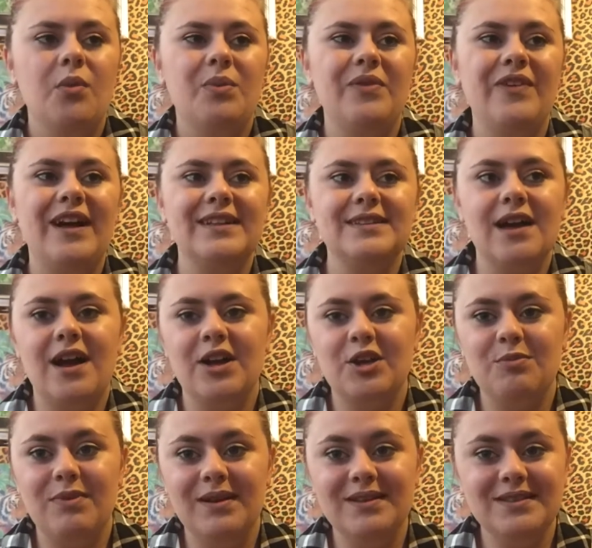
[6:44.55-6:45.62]
We've had
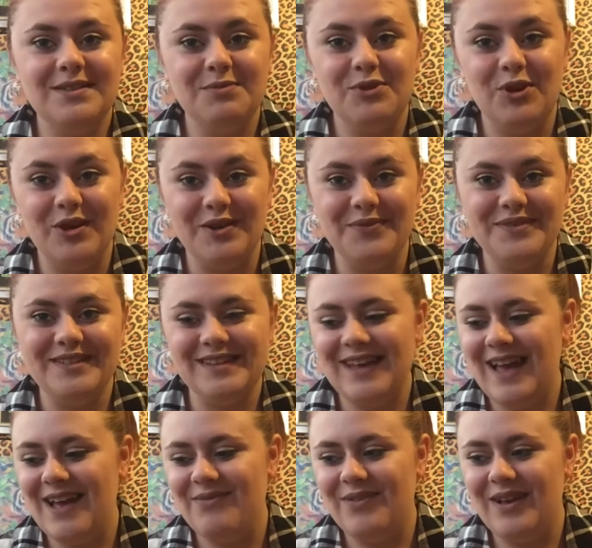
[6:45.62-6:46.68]
arguments, and we're not even
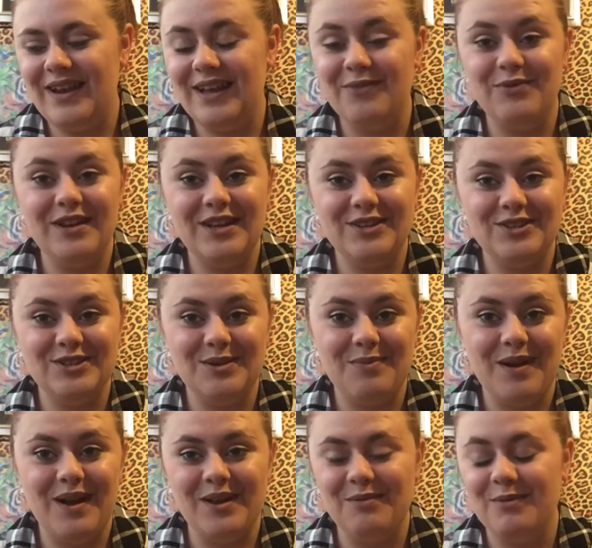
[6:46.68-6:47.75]
together, like relationship
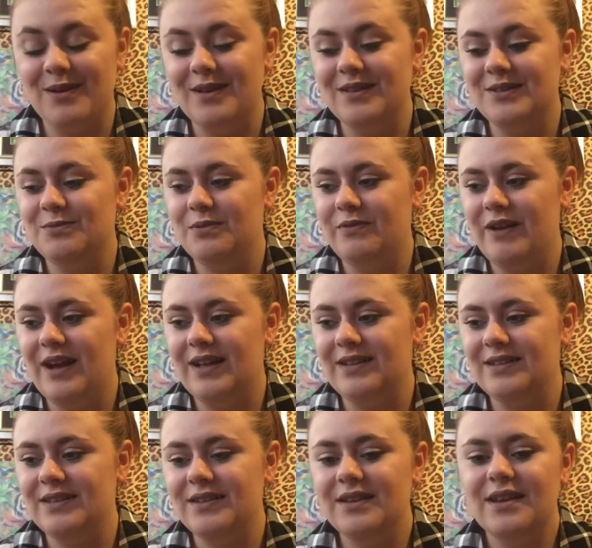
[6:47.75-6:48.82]
arguments. We've had
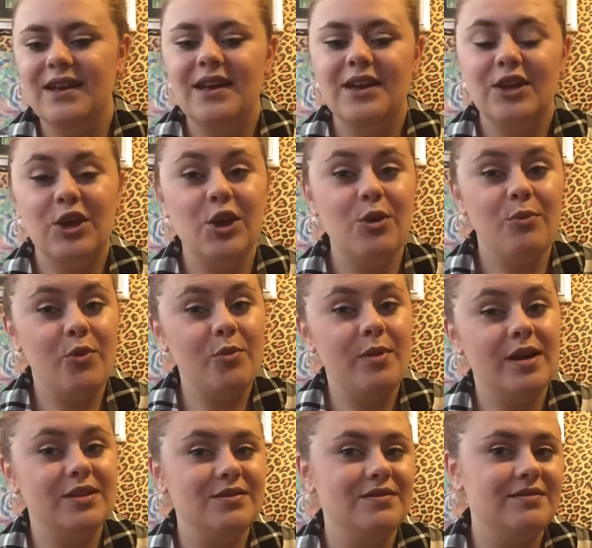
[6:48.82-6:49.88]
cute
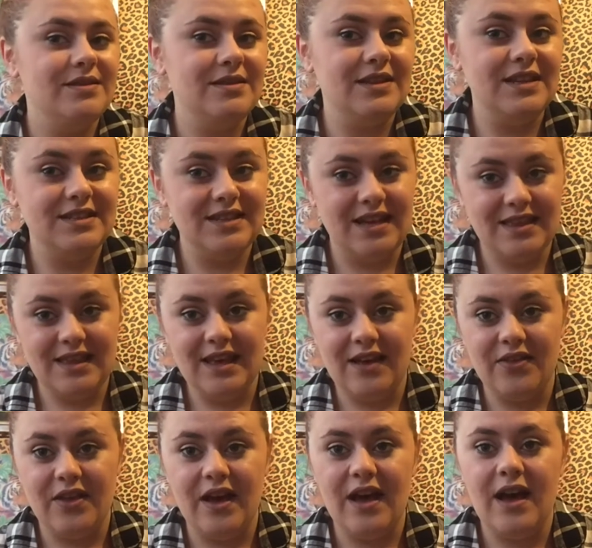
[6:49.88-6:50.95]
moments, this, that, the
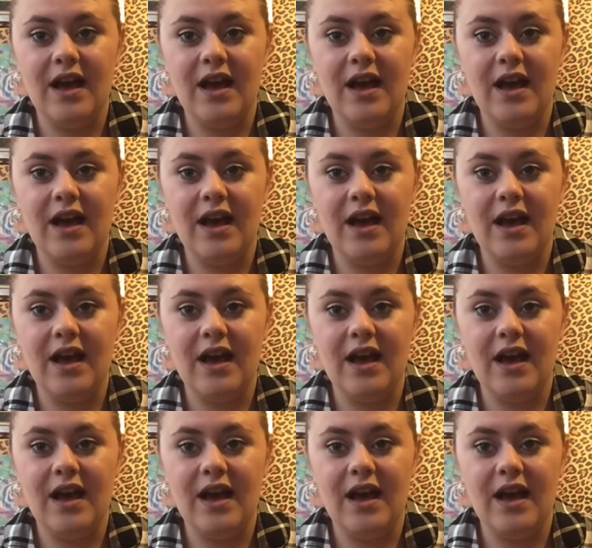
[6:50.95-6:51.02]
other.